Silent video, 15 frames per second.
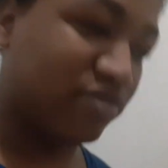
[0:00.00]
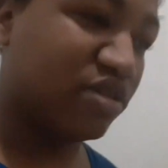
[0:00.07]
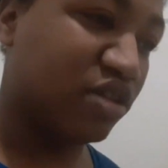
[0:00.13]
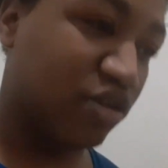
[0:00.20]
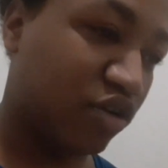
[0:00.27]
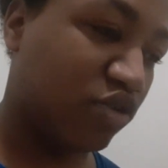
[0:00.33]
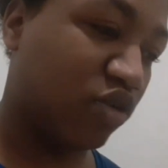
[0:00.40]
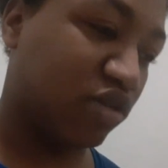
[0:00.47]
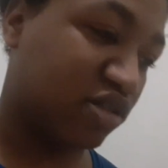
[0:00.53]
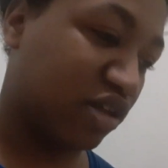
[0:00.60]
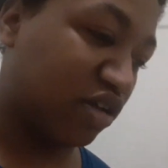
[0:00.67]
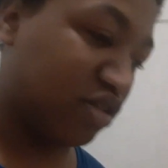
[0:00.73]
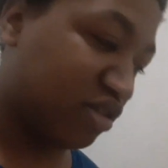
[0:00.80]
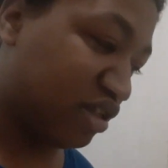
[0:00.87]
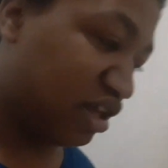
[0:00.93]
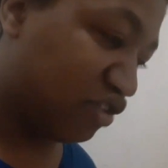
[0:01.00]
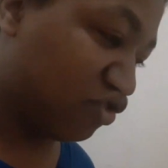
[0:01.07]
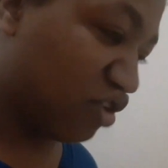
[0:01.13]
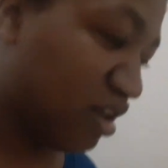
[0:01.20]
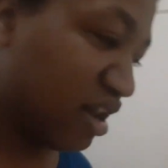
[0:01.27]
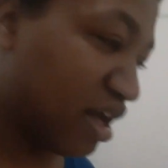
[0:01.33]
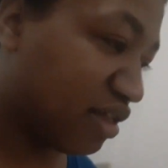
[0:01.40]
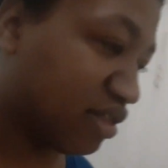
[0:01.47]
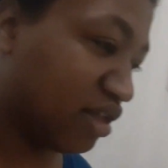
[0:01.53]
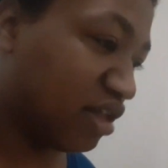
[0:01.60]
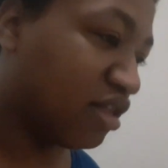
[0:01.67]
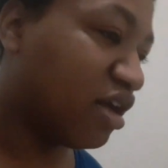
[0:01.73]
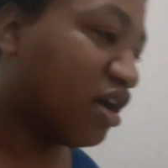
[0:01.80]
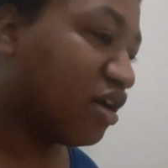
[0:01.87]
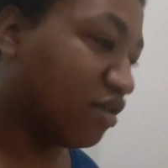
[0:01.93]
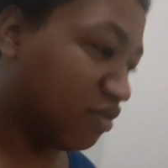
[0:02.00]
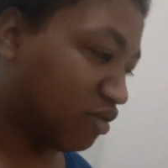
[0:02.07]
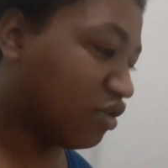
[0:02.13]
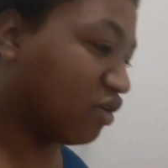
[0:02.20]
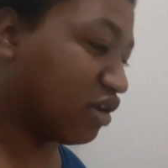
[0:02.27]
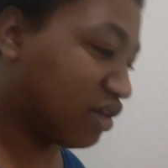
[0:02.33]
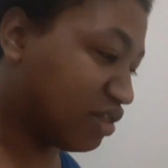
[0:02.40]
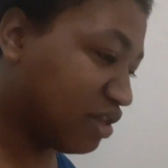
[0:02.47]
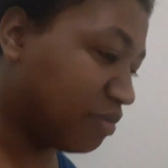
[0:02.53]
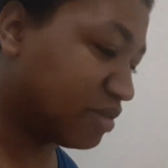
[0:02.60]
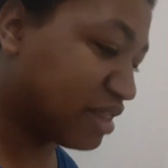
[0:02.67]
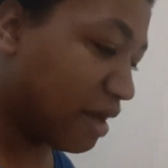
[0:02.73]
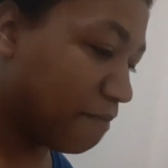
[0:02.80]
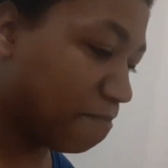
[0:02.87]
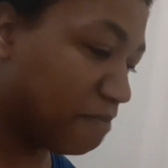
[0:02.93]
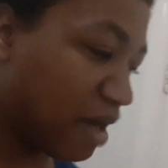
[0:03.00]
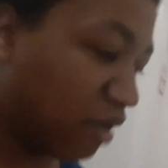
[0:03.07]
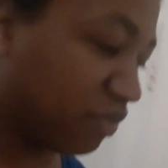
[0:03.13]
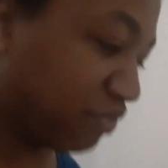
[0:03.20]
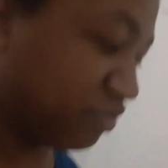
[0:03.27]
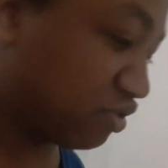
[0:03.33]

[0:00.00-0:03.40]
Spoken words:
You're going to teach a lesson. You're going to see what that mouth